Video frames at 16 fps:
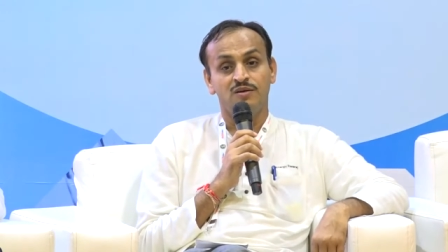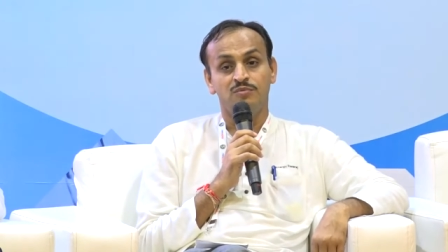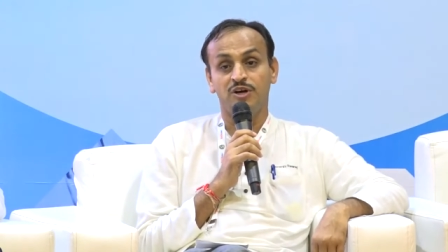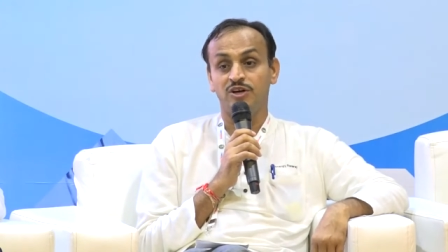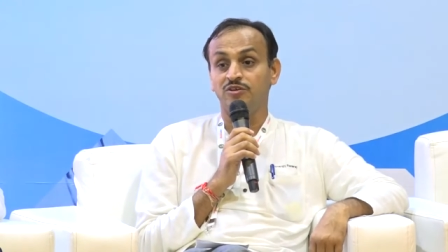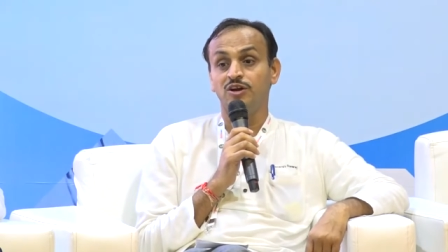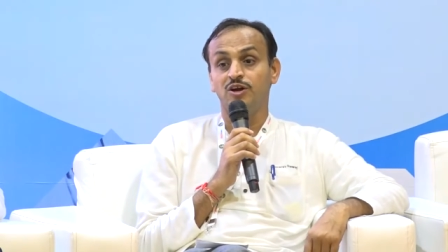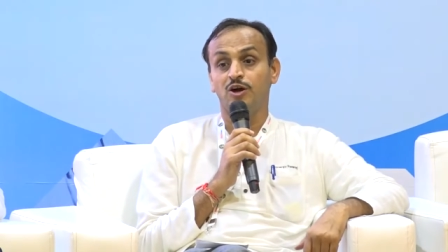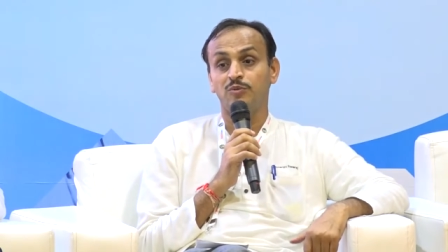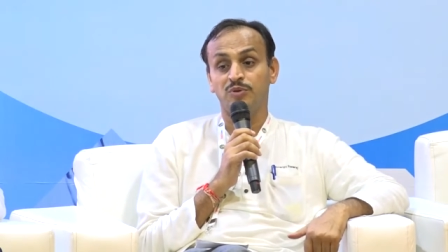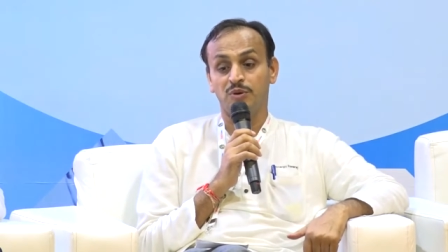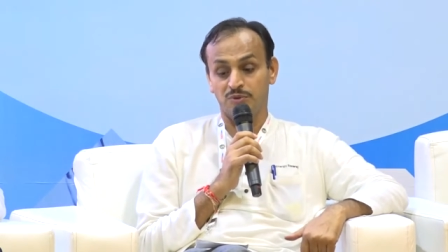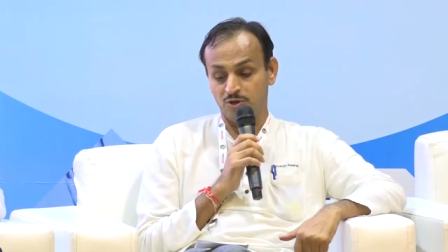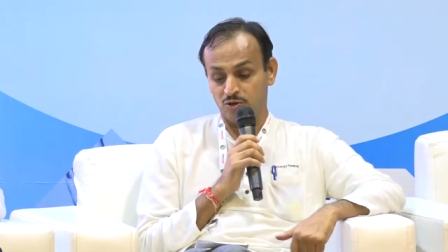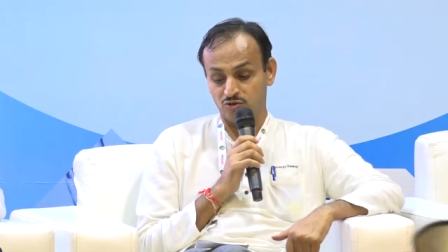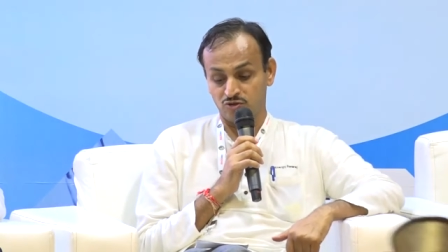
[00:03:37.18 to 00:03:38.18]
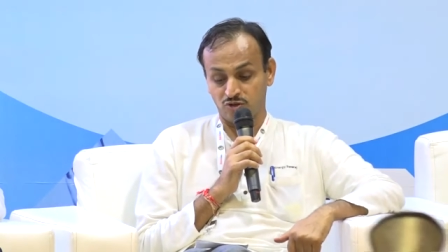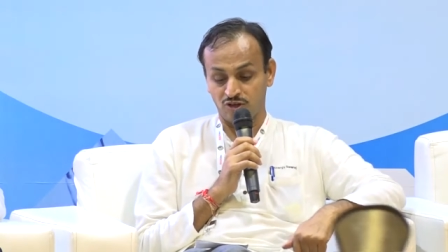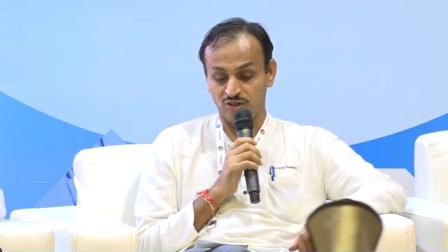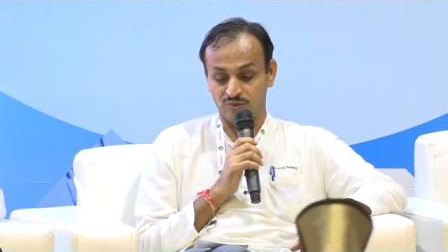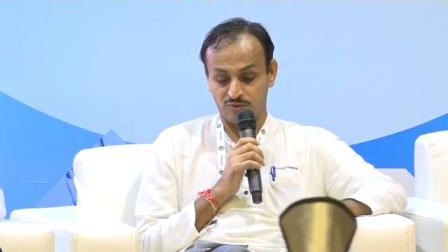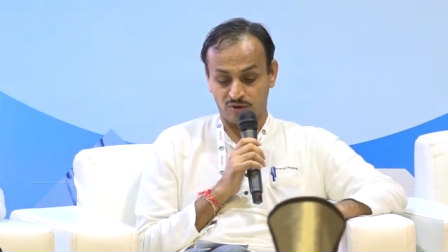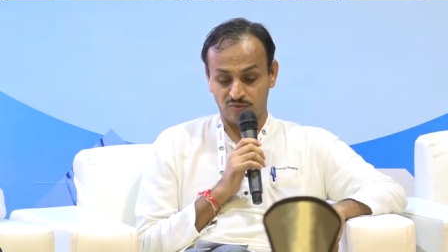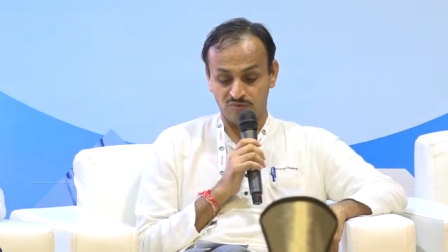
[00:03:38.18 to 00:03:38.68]
But you will not be able to
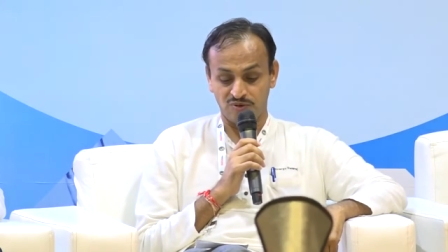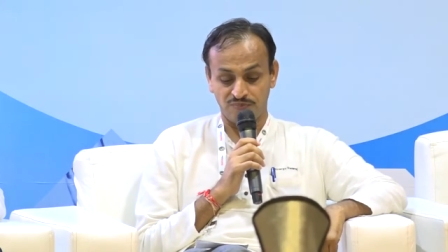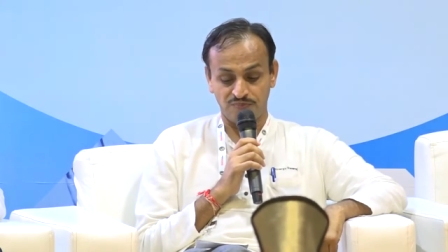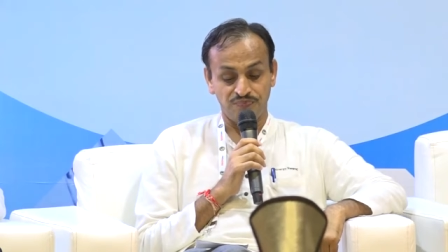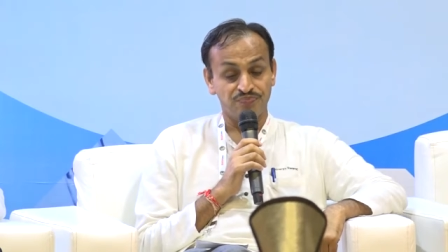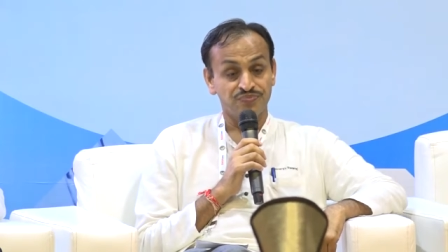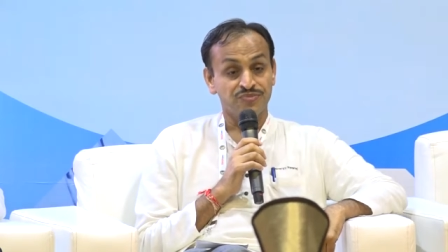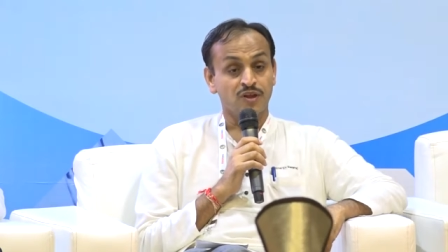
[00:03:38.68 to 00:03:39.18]
solve the problem.